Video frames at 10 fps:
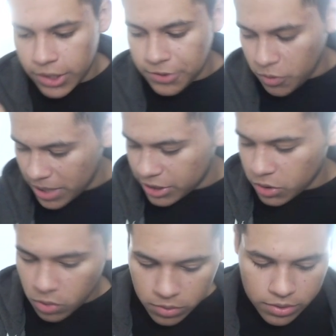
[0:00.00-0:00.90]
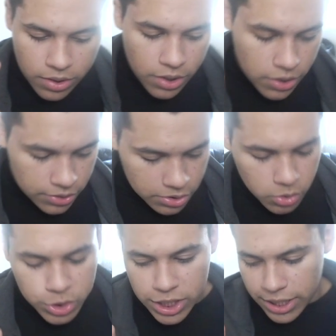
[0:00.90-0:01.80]
two magical,
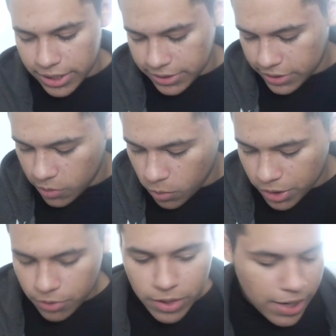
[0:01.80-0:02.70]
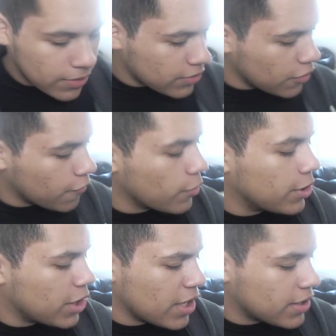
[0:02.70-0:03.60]
two giant, one crown, two free
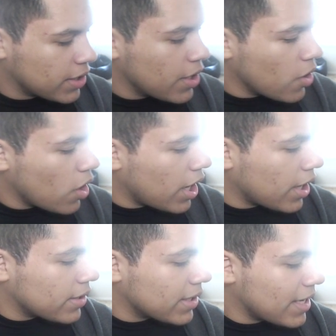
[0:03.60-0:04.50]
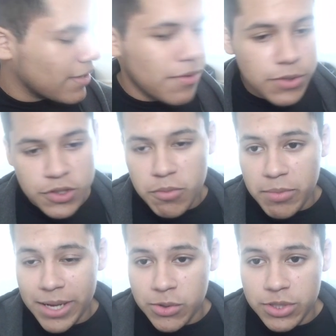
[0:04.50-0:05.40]
chest, and another super
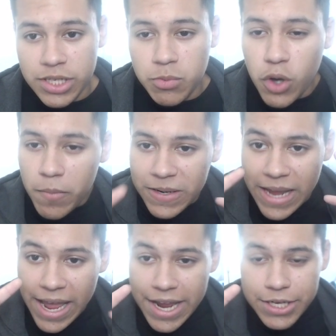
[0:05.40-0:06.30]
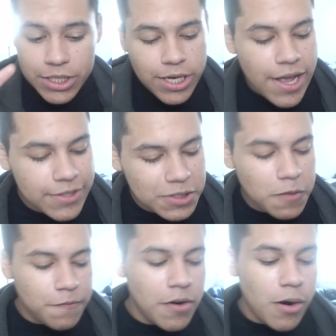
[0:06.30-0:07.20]
magical chest. We open eight chests
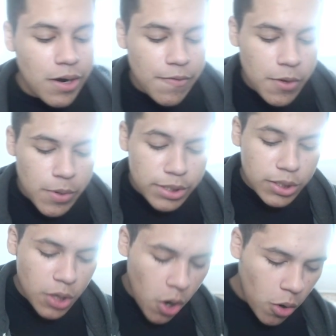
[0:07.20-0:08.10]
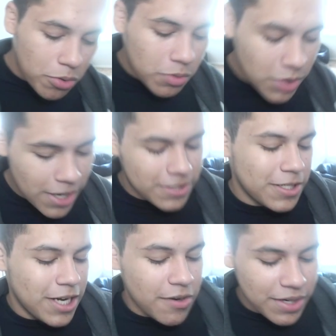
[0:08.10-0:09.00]
so far, and there is no
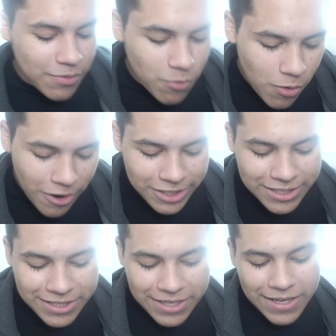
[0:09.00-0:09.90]
legendary. What?